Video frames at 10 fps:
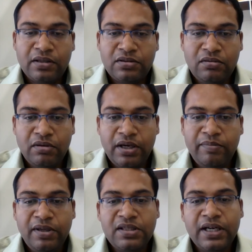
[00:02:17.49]
so it
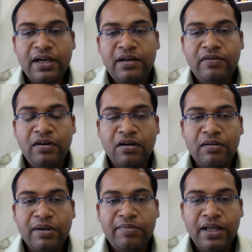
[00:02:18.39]
means that it will not
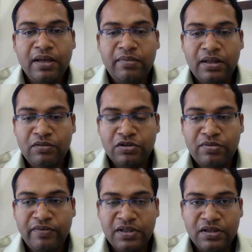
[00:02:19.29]
be applicable those
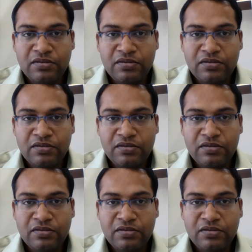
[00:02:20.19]
provisions.